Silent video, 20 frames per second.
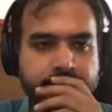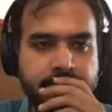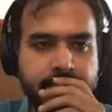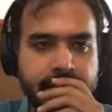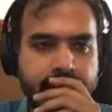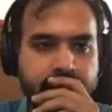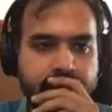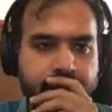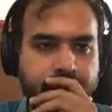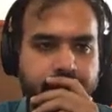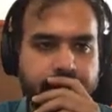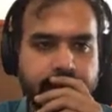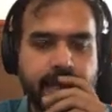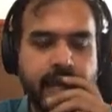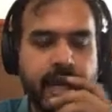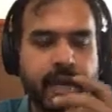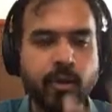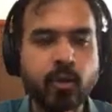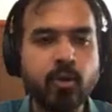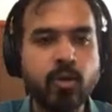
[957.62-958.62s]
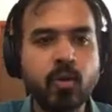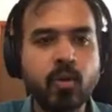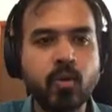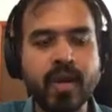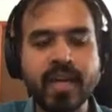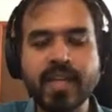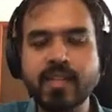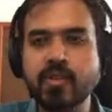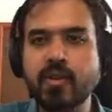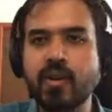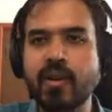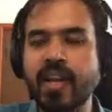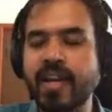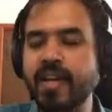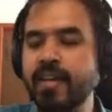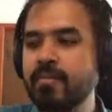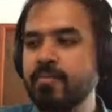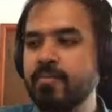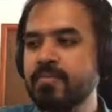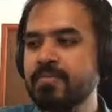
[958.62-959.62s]
Excuse me. You could have named it
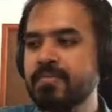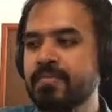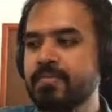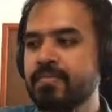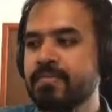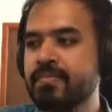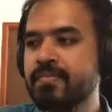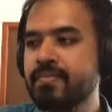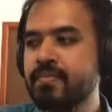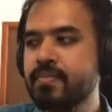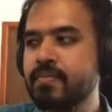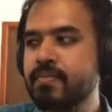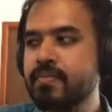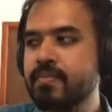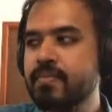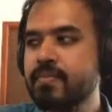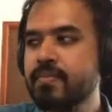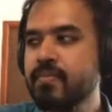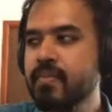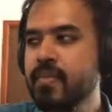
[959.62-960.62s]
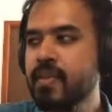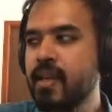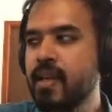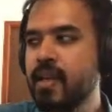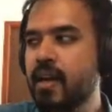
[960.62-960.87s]
other things as well, and